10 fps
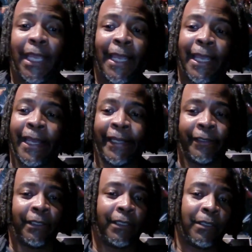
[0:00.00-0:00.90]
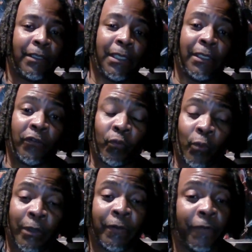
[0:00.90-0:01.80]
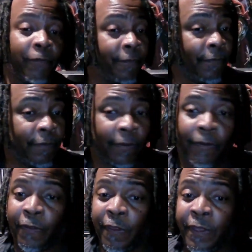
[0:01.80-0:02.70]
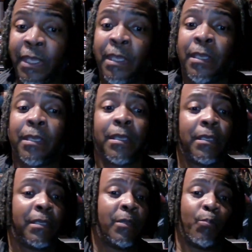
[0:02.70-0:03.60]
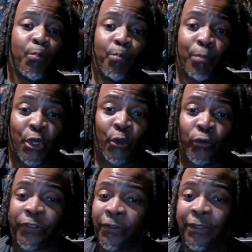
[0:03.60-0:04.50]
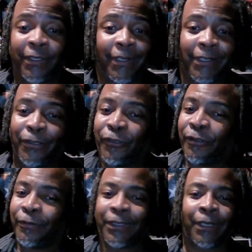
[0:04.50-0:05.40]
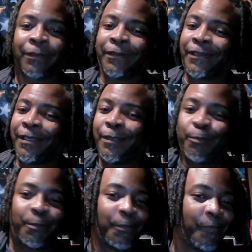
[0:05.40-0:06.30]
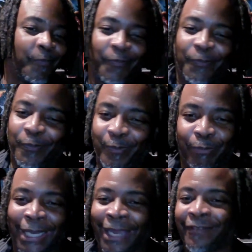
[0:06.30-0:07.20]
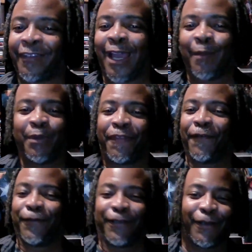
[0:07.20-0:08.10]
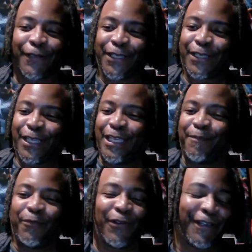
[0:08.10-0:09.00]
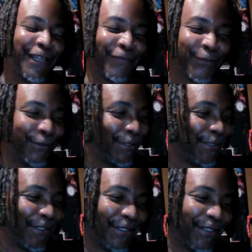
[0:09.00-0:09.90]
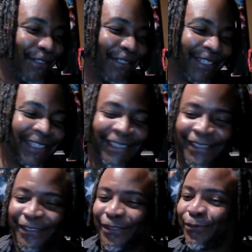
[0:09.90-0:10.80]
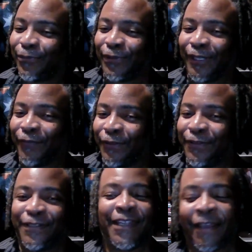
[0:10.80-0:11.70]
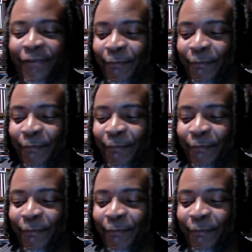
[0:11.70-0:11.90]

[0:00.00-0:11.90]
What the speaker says: And it is one of the most, y'all can keep Black Sabbath. Y'all can keep whatever, whatever death,